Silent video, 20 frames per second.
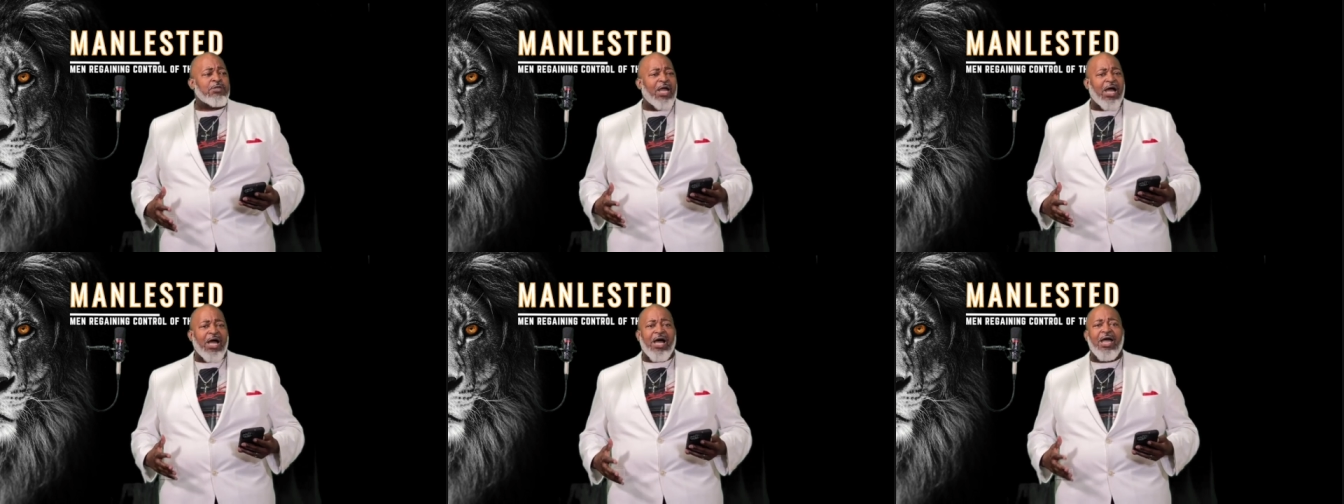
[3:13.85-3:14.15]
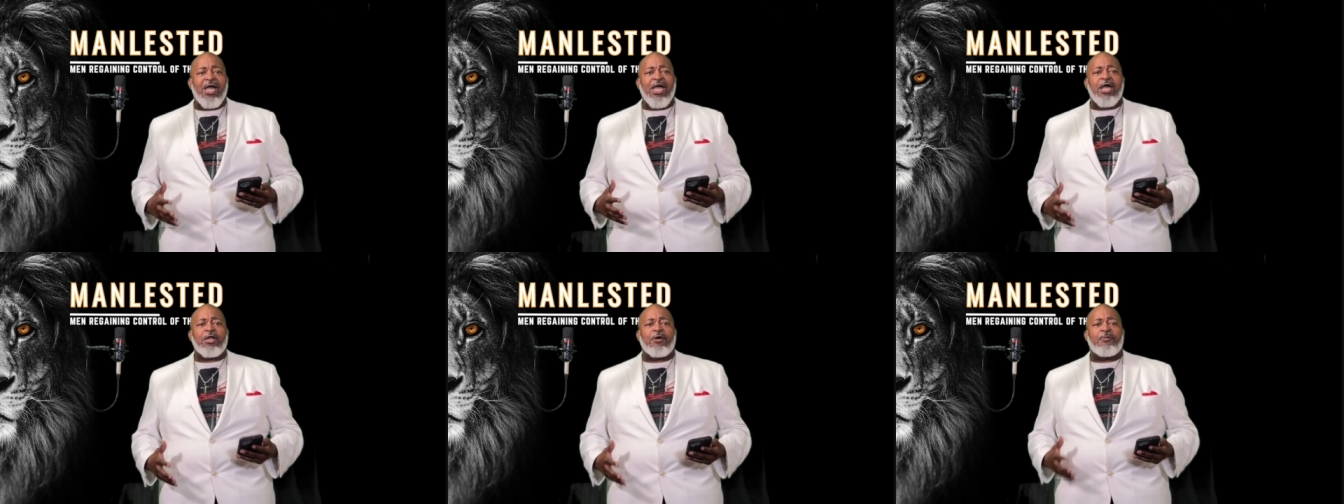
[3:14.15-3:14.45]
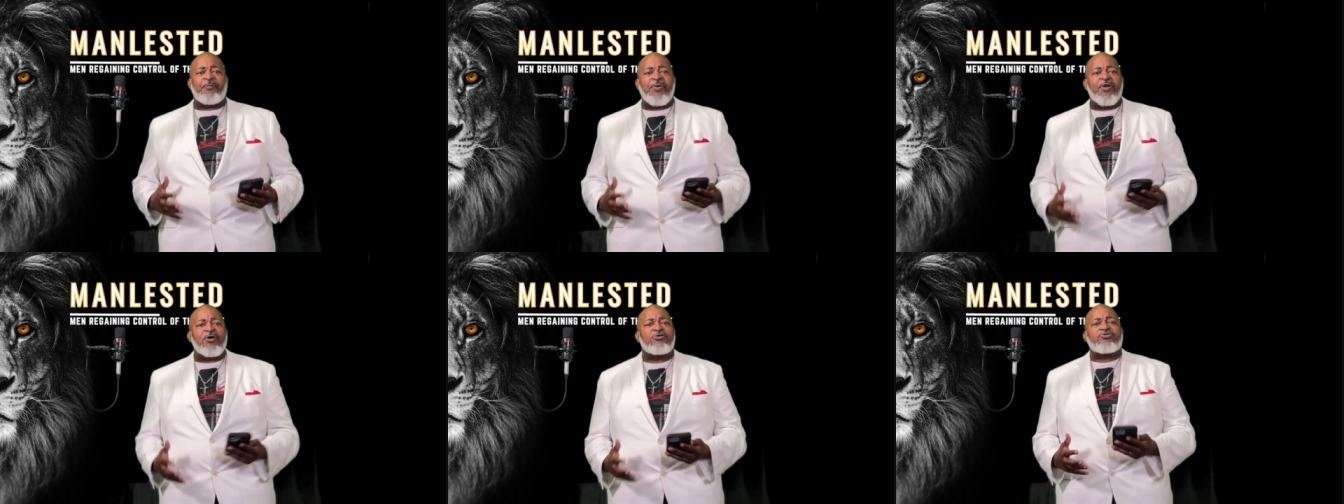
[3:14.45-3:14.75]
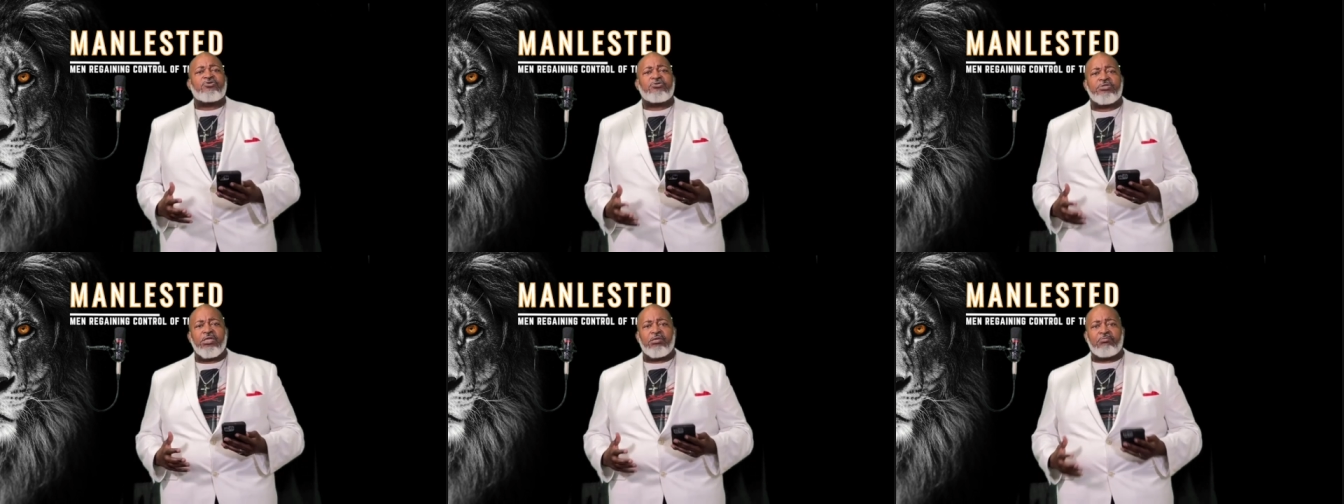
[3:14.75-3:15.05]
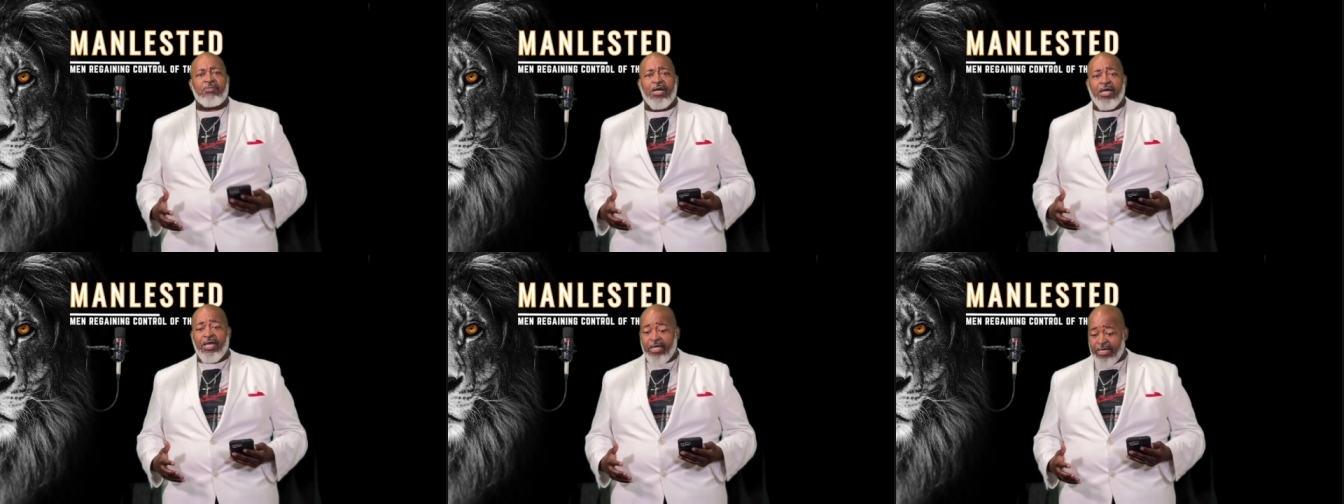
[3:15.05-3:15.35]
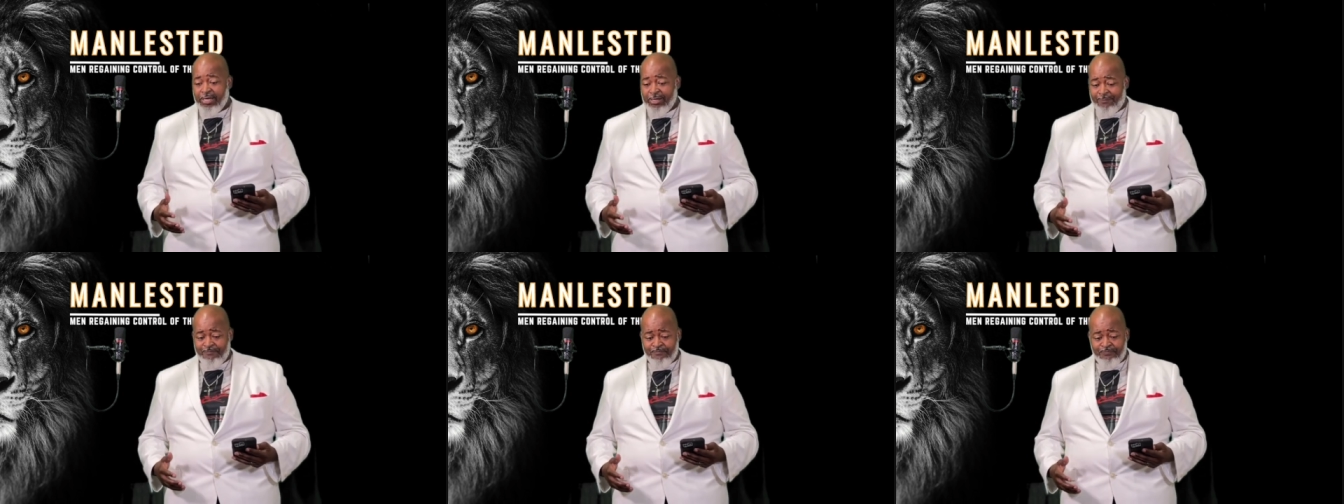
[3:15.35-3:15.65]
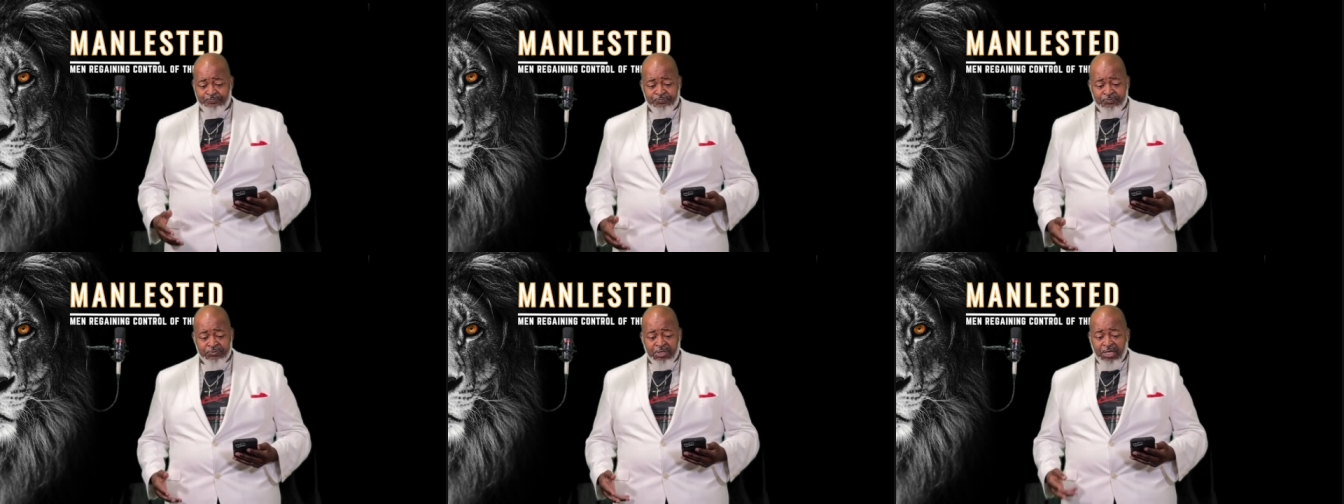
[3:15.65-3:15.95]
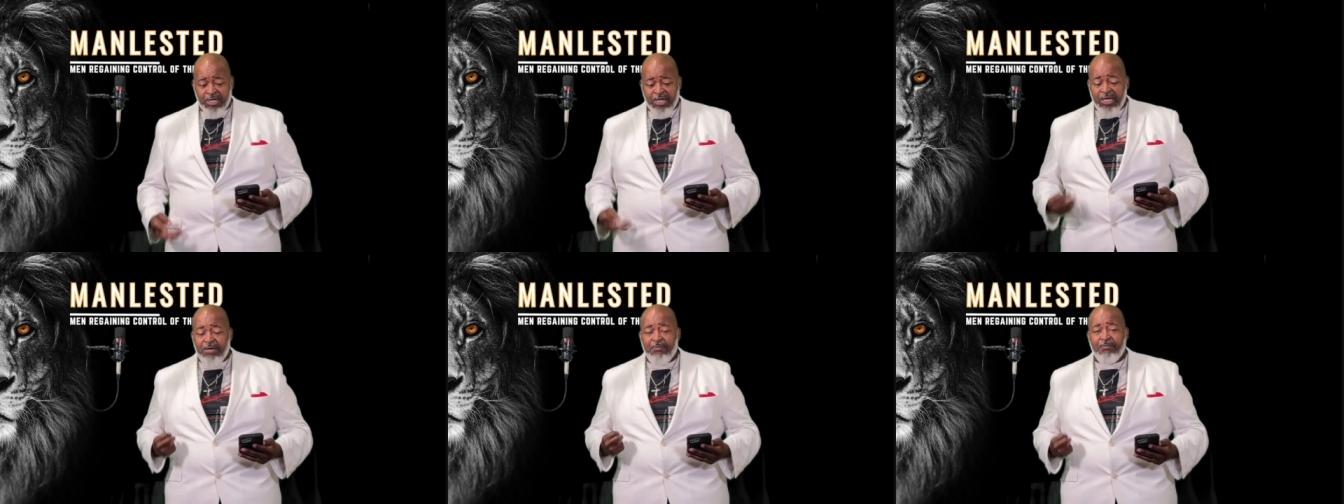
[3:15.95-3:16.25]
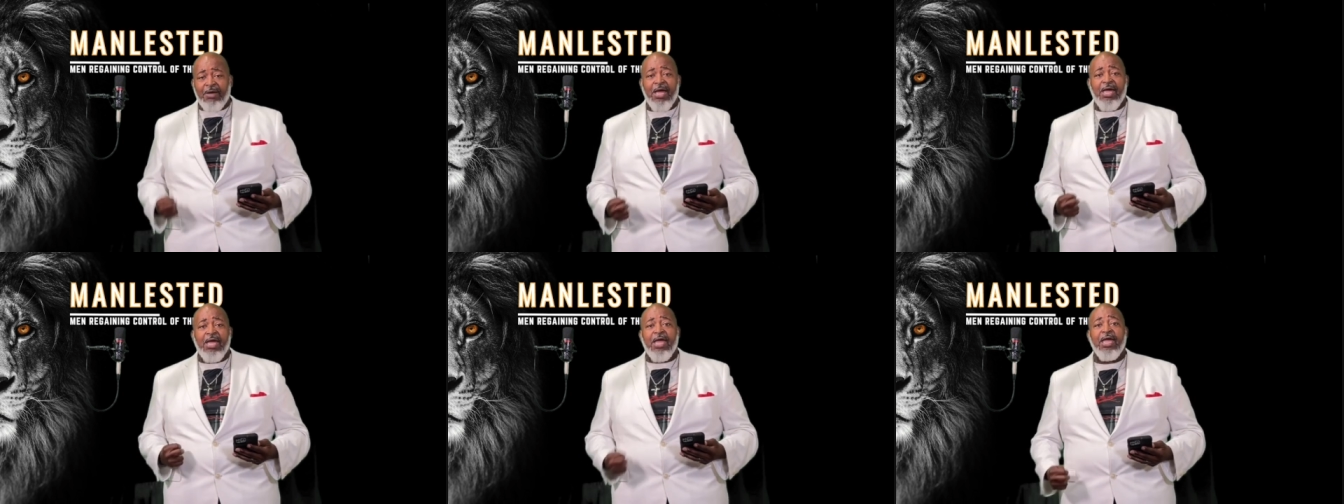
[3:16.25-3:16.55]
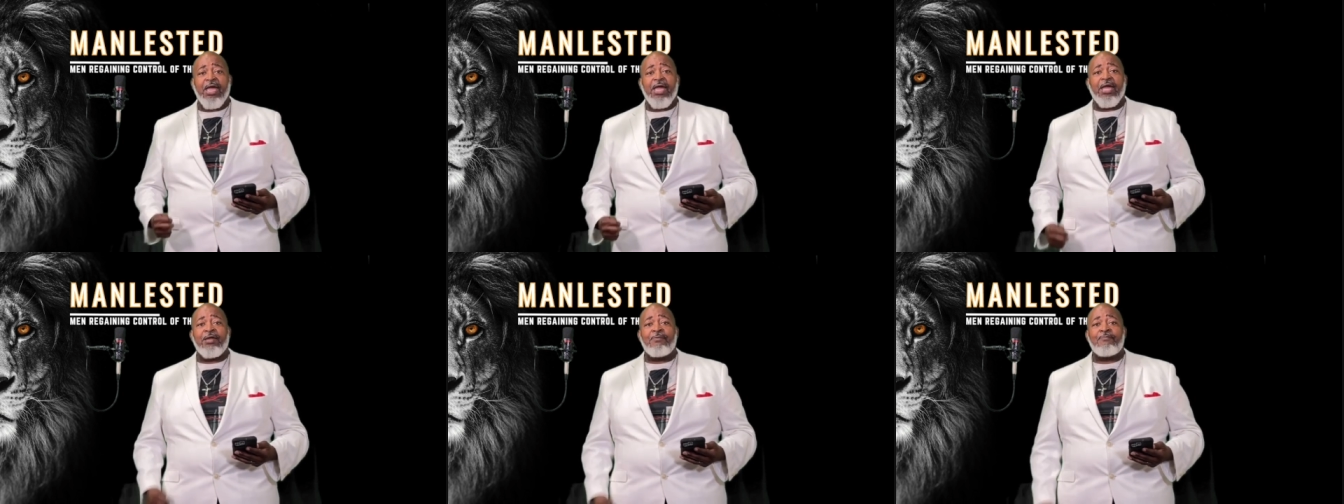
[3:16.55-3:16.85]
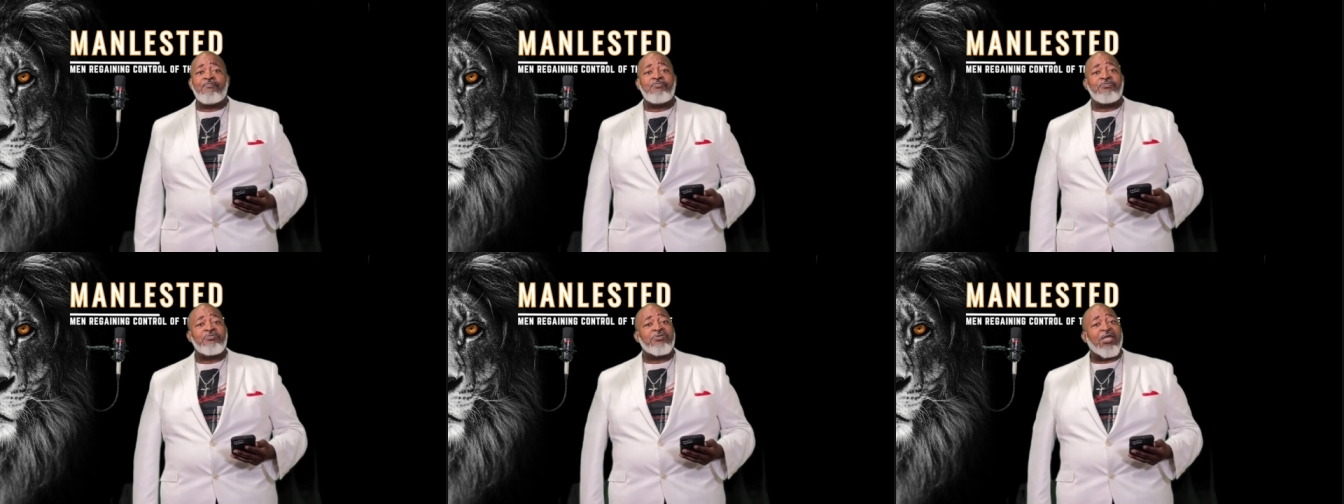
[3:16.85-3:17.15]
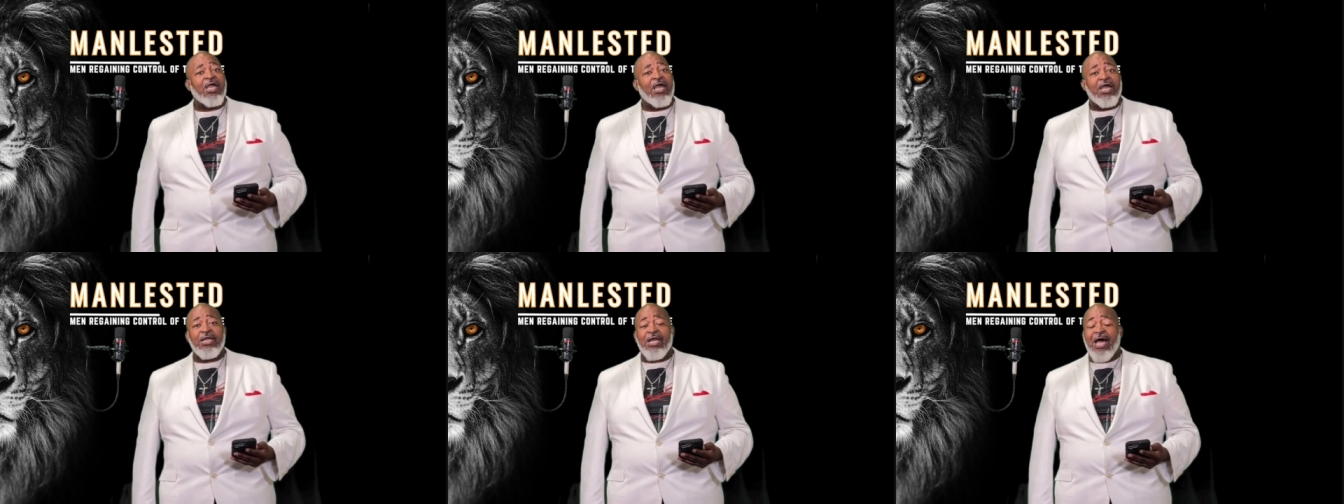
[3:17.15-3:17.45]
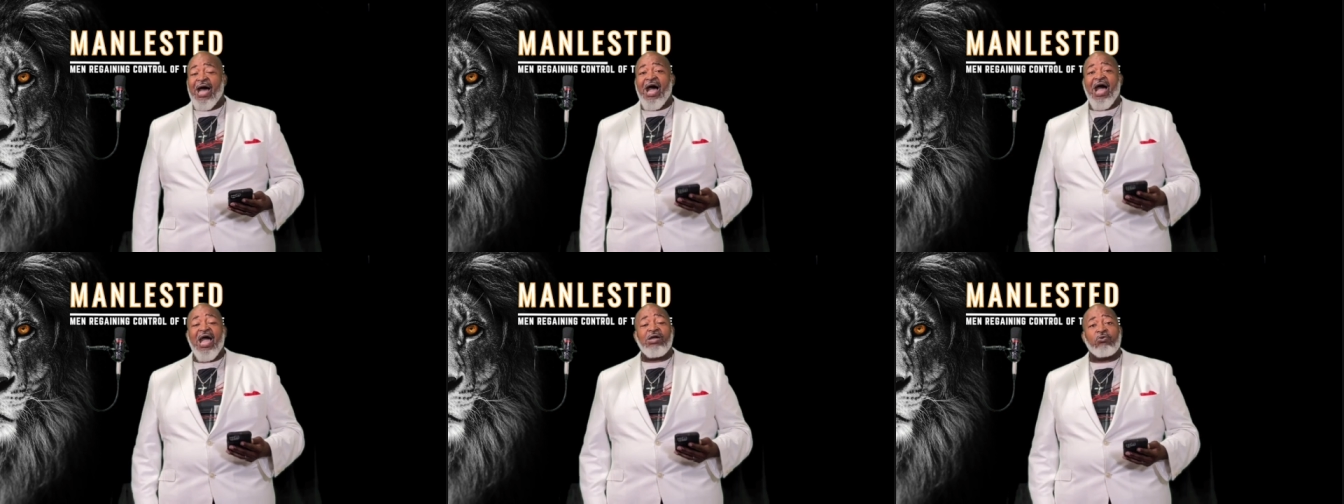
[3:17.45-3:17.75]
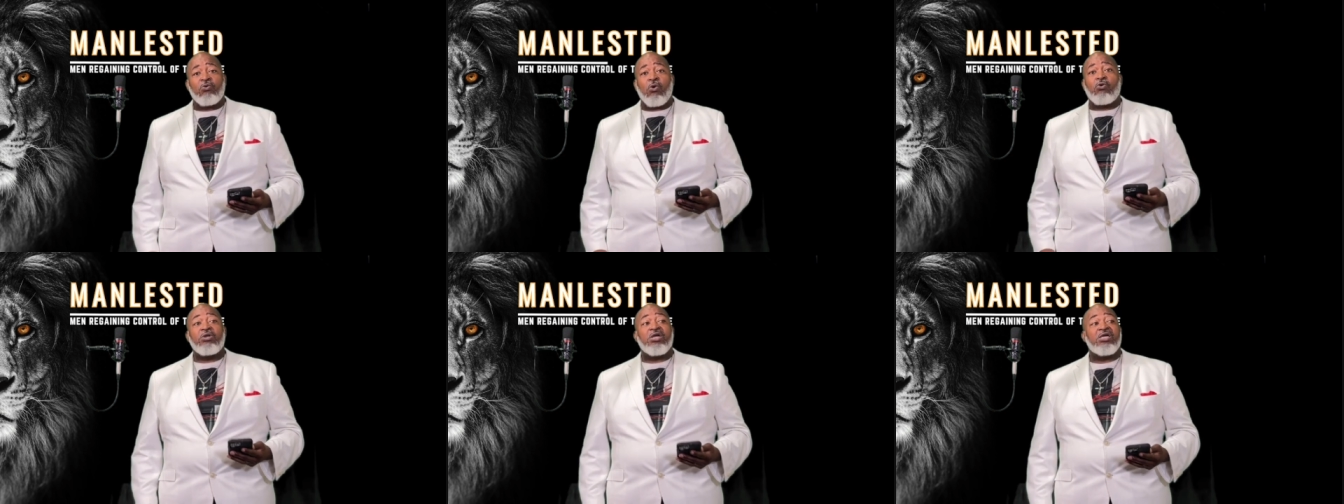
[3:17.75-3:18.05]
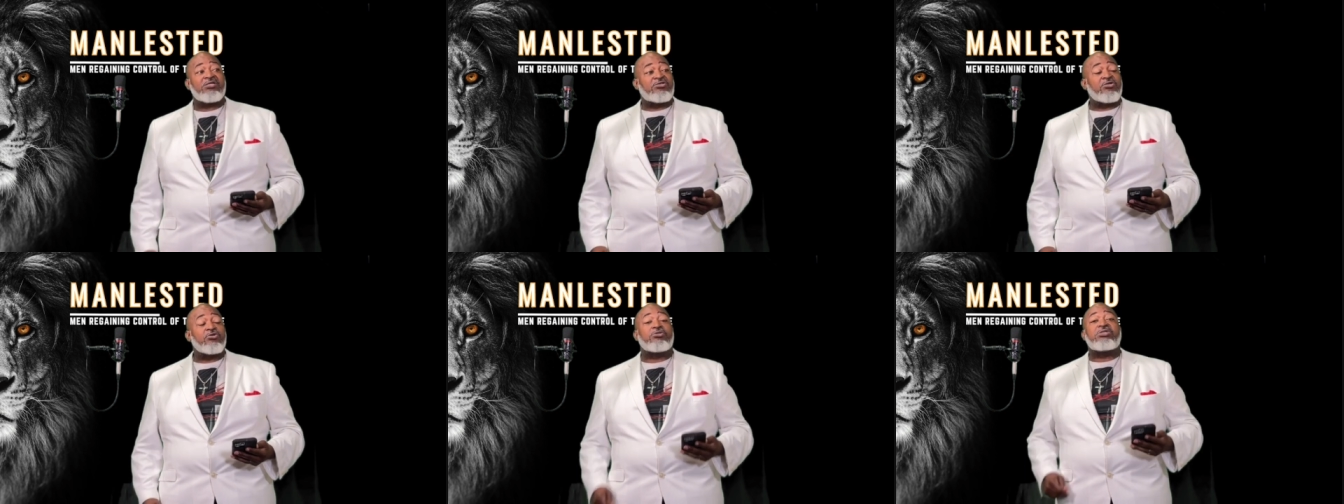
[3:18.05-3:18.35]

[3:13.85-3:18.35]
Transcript: I had a pencil in my hand, in my hand, and I wanted to